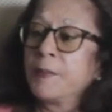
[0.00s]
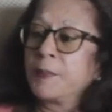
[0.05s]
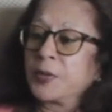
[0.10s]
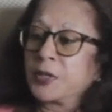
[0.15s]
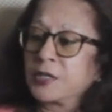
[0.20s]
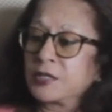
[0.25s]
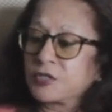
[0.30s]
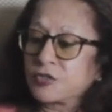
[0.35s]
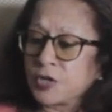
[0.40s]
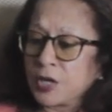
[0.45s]

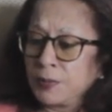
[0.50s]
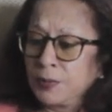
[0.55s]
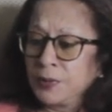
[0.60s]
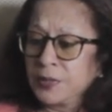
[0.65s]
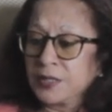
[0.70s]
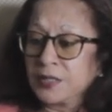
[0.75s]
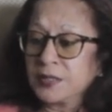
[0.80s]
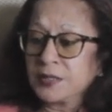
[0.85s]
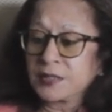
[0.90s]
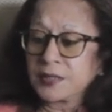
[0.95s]
But the
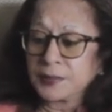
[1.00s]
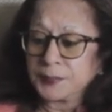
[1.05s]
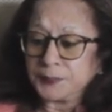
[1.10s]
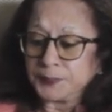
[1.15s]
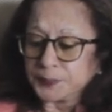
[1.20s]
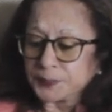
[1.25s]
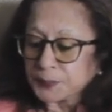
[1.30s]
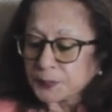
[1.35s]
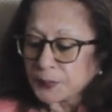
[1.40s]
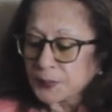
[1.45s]
trouble is,
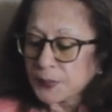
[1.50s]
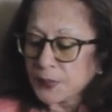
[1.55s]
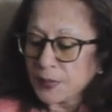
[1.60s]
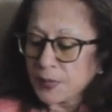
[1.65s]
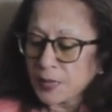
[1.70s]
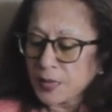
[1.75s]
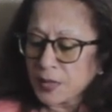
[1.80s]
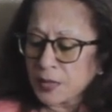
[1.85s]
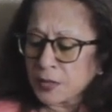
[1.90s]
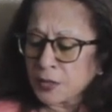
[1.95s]

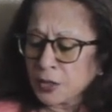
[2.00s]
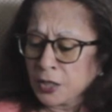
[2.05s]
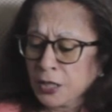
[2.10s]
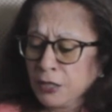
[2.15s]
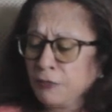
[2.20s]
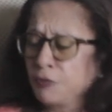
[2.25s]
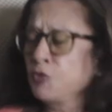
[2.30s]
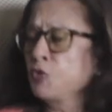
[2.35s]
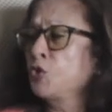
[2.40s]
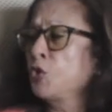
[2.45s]

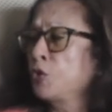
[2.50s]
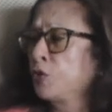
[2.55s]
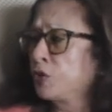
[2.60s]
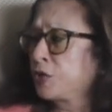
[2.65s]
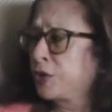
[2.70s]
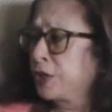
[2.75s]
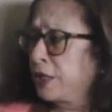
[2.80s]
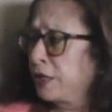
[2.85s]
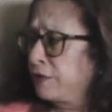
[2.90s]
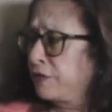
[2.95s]
if you
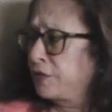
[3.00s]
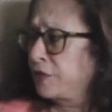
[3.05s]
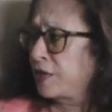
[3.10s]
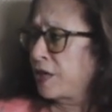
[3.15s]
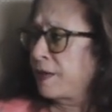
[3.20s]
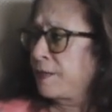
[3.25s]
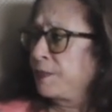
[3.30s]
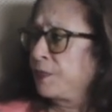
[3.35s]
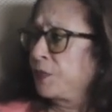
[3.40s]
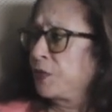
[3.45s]
don't give
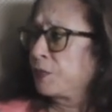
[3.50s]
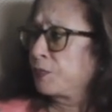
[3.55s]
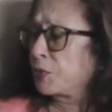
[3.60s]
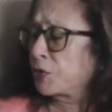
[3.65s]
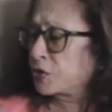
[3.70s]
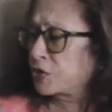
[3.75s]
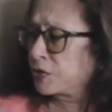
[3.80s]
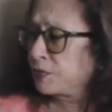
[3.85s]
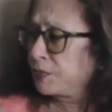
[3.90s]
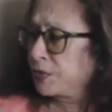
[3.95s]
them the
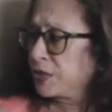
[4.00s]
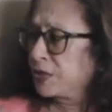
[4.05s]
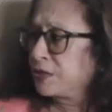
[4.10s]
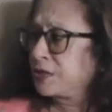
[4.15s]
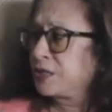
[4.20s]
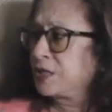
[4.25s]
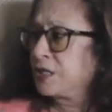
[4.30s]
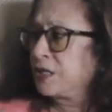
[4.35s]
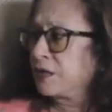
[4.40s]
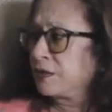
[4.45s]

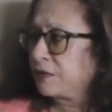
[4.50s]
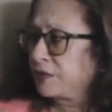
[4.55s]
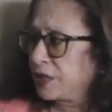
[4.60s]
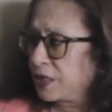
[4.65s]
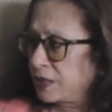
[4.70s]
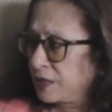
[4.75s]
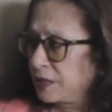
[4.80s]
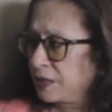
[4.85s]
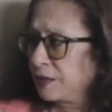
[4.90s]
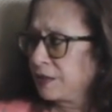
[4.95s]
possibility of
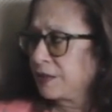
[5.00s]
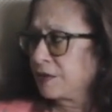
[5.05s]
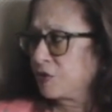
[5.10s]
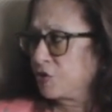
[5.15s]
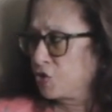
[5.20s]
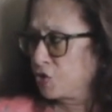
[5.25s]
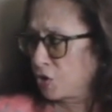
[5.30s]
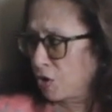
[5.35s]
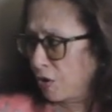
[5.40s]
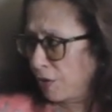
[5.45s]
getting a
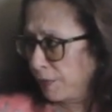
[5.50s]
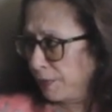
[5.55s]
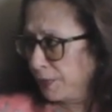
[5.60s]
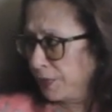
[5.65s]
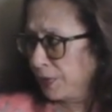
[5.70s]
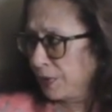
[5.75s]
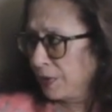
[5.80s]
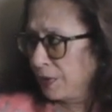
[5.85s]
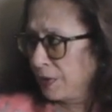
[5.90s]
job